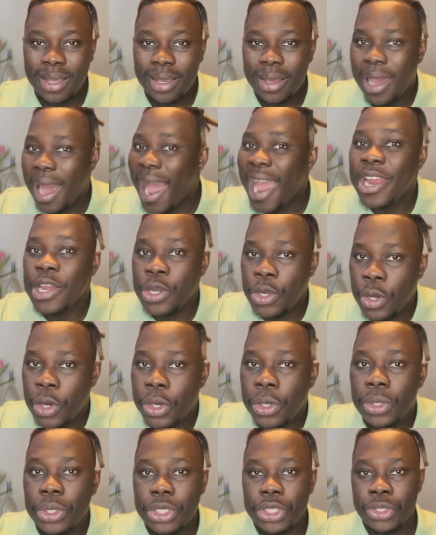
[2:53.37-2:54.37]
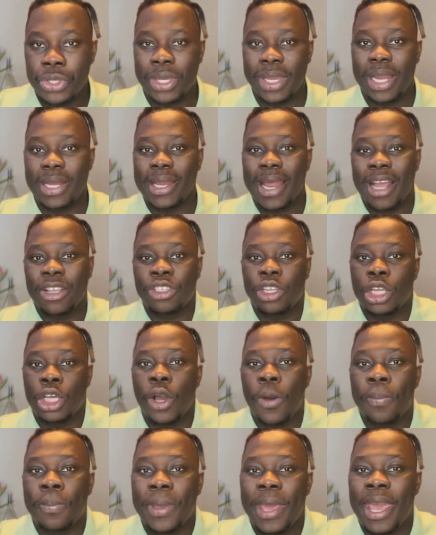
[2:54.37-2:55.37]
I know you can actually
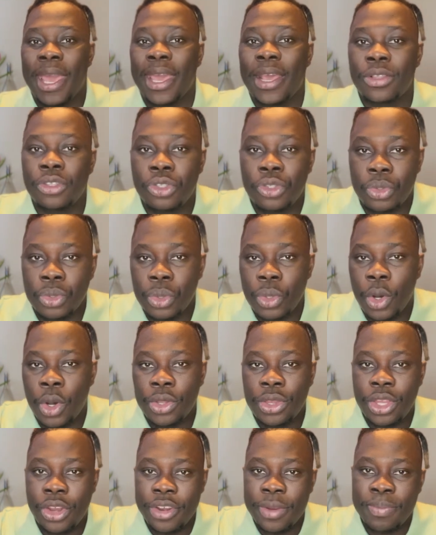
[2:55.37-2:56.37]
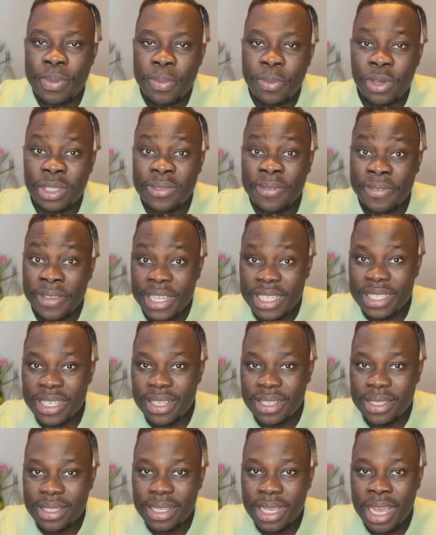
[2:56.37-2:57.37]
compare 2 or 3 people's
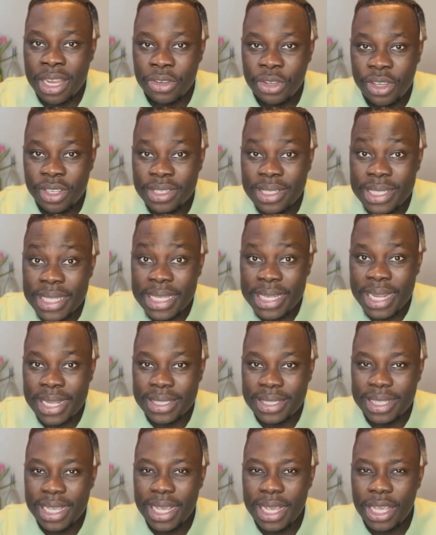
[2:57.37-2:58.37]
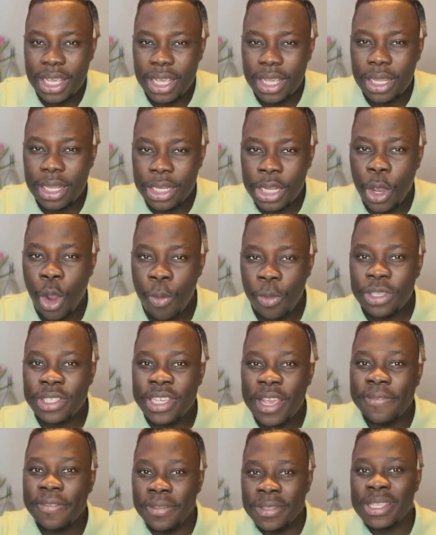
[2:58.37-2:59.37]
visas and you can see that they almost
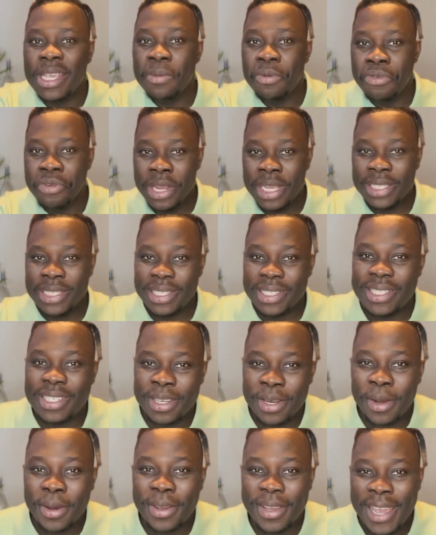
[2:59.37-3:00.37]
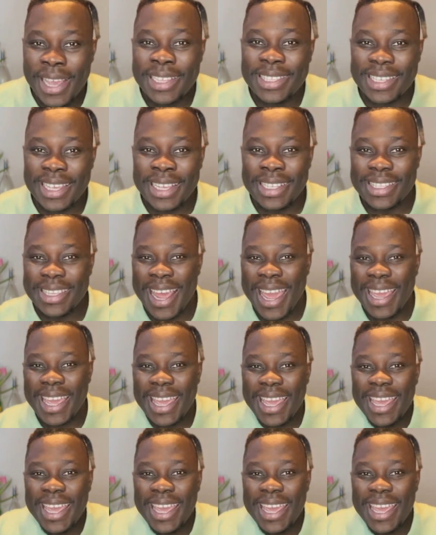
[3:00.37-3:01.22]
give the same reasons. It's like